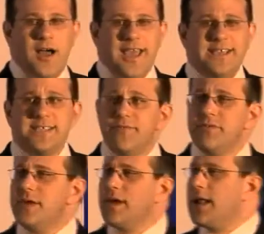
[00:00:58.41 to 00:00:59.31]
Is
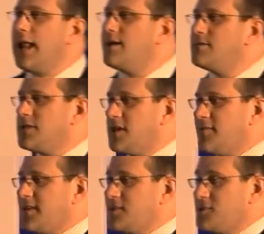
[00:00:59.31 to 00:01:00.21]
everything a cloud
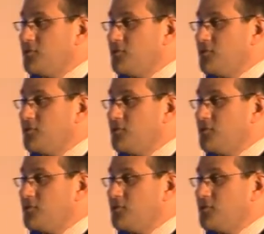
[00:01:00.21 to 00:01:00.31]
service?